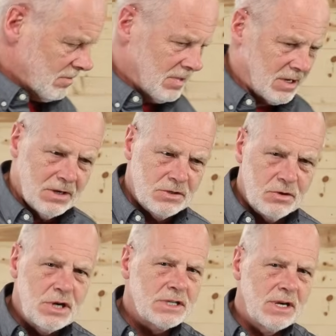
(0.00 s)
because
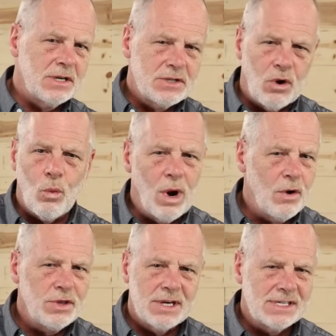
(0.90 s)
you're just going to start
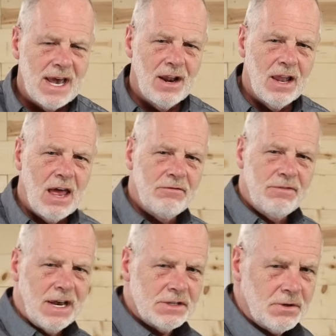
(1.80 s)
wearing things out a lot
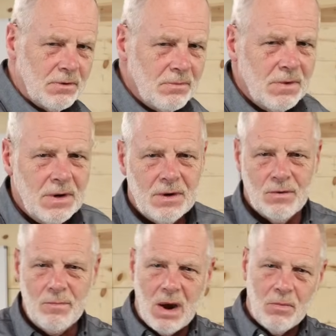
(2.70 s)
faster.
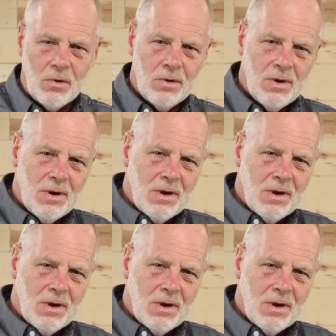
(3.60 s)
Remember,